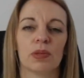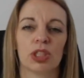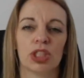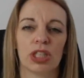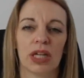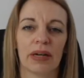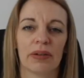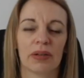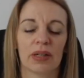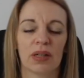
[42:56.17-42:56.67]

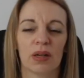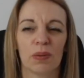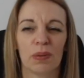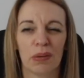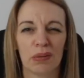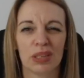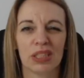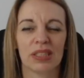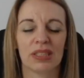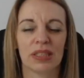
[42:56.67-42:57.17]
watch out, and I'll
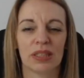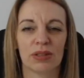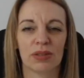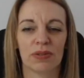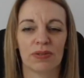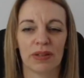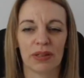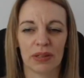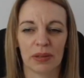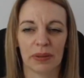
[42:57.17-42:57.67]
probably just send you
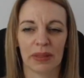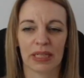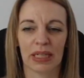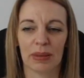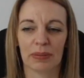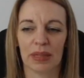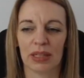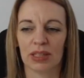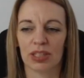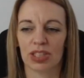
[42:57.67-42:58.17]
a very quick
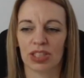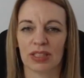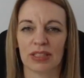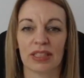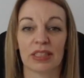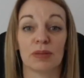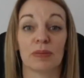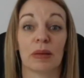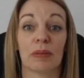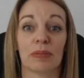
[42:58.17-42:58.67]
email that just
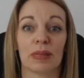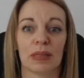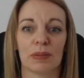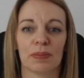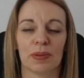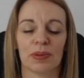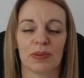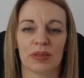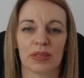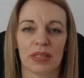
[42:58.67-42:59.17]
says about
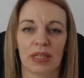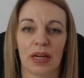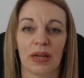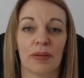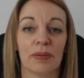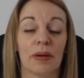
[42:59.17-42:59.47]
Bead Box,